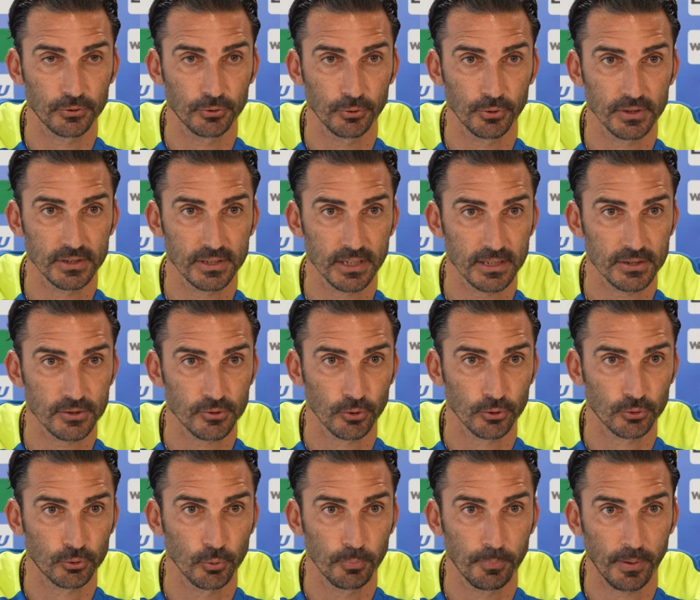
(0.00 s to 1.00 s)
two results,
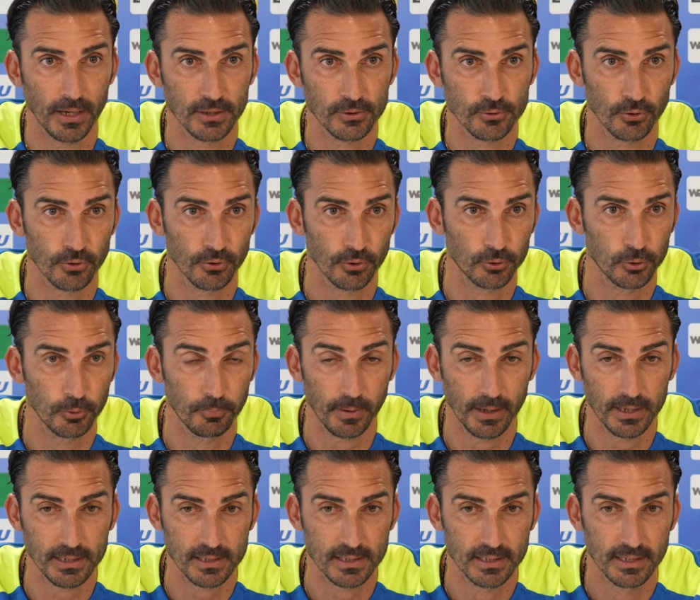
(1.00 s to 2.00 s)
or to pass or not to
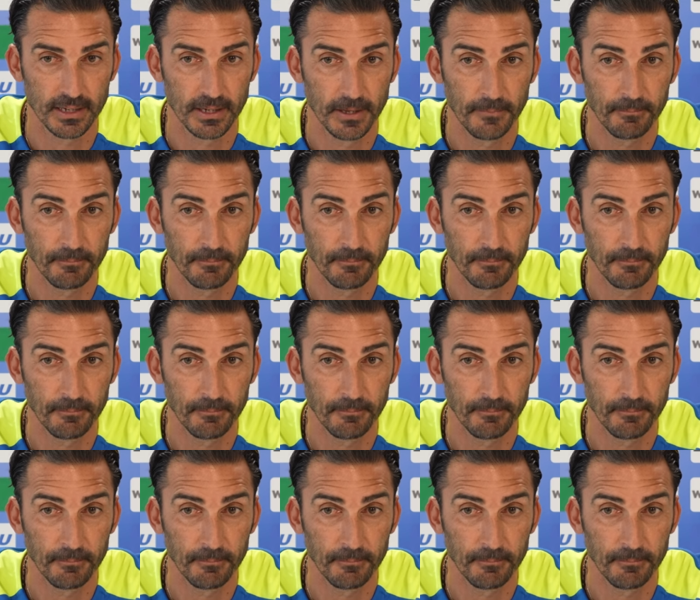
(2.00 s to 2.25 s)
pass